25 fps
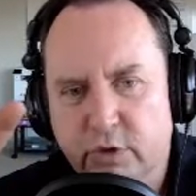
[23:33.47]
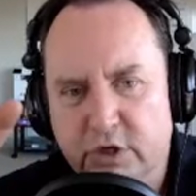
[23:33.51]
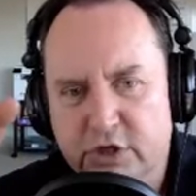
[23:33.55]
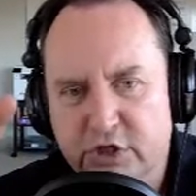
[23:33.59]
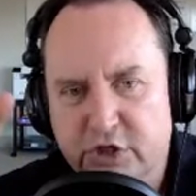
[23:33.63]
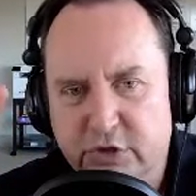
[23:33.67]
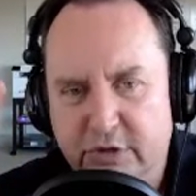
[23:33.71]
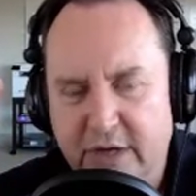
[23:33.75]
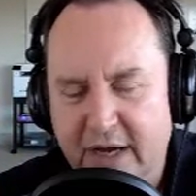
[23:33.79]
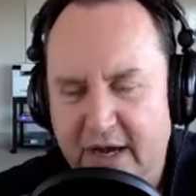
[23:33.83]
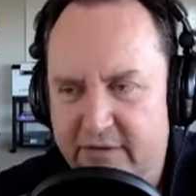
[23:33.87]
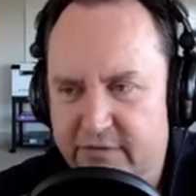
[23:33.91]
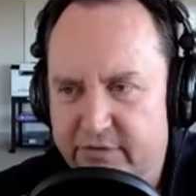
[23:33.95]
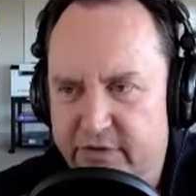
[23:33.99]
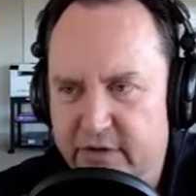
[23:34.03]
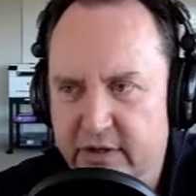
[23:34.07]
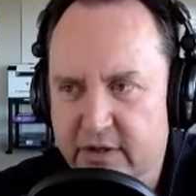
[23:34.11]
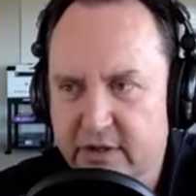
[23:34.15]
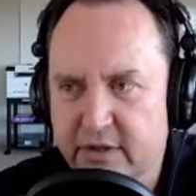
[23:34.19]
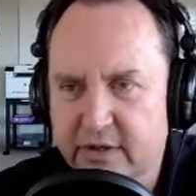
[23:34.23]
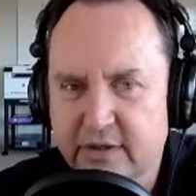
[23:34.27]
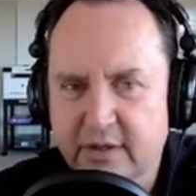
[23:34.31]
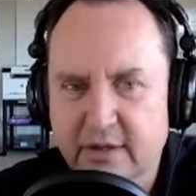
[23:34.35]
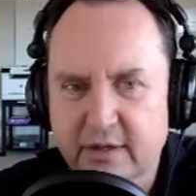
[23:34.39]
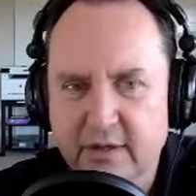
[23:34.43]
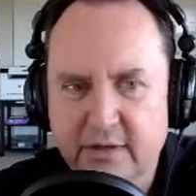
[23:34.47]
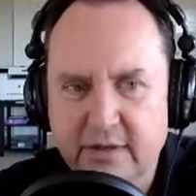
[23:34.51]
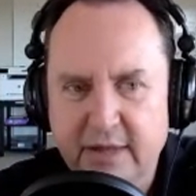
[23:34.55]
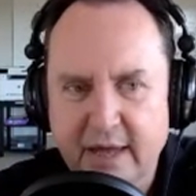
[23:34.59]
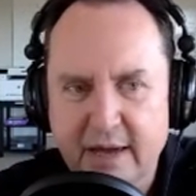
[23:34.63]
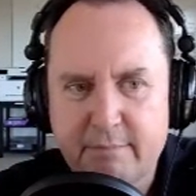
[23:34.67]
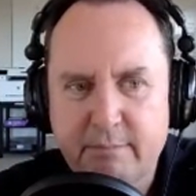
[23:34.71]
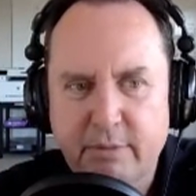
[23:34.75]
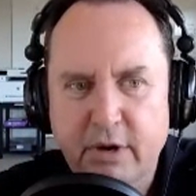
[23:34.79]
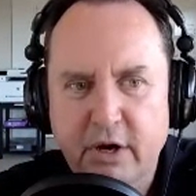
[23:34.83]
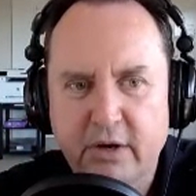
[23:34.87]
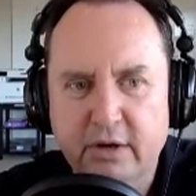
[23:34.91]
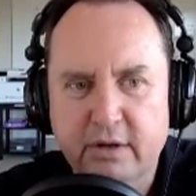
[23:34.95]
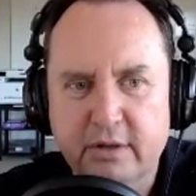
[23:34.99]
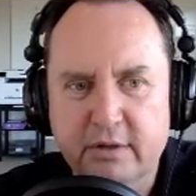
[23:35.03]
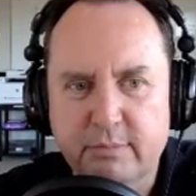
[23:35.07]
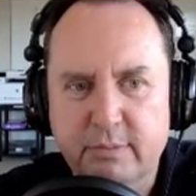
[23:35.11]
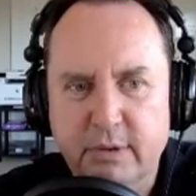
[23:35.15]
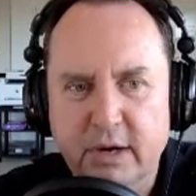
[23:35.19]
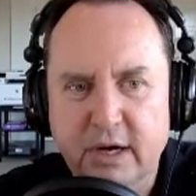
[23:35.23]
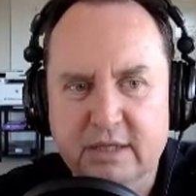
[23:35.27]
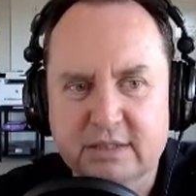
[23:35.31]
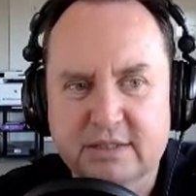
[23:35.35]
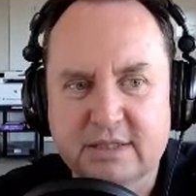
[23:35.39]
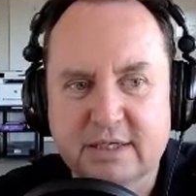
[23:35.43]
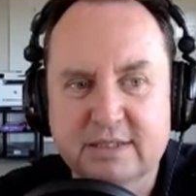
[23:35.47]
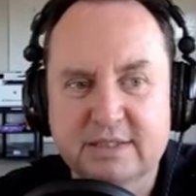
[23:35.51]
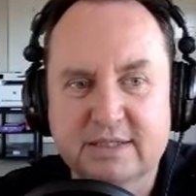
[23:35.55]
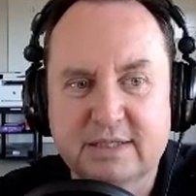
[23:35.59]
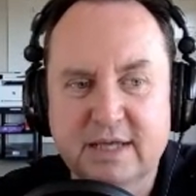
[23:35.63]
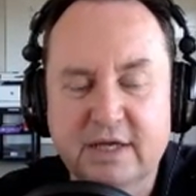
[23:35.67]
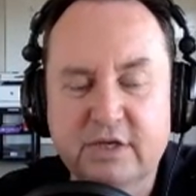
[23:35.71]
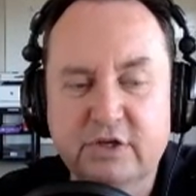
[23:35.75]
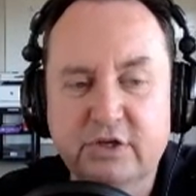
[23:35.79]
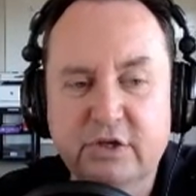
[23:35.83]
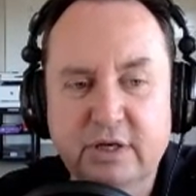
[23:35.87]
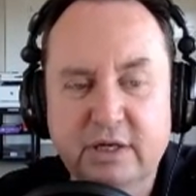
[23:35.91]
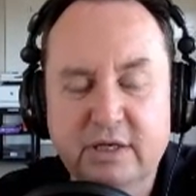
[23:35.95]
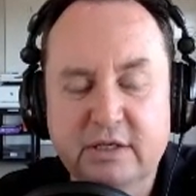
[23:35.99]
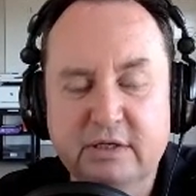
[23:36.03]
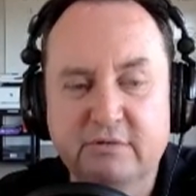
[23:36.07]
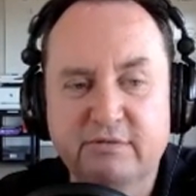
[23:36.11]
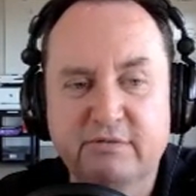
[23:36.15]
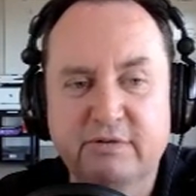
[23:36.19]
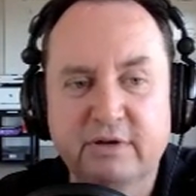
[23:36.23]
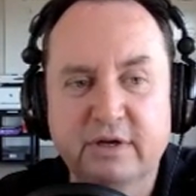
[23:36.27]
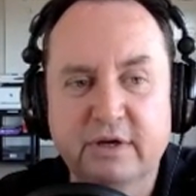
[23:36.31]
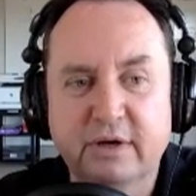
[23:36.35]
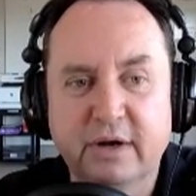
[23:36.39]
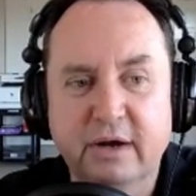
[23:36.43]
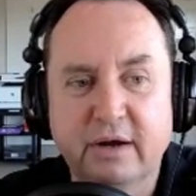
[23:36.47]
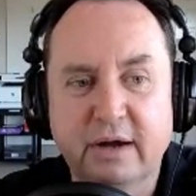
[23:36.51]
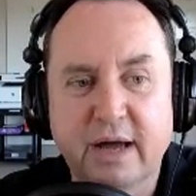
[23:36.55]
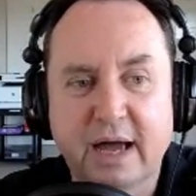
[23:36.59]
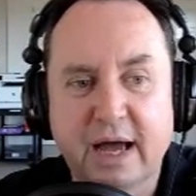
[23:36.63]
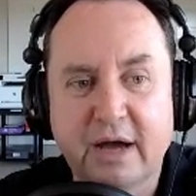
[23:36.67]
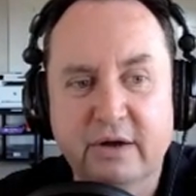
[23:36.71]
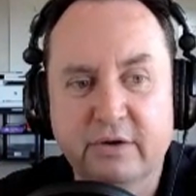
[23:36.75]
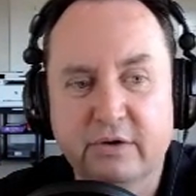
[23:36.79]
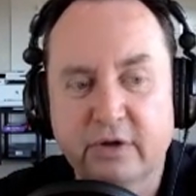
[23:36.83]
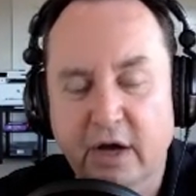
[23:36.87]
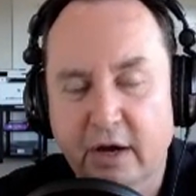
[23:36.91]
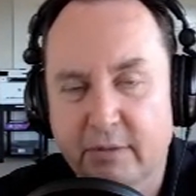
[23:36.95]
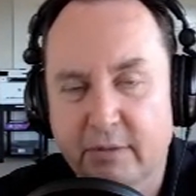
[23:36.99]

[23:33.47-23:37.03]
once you have the, the that part of the process, then you need to figure out how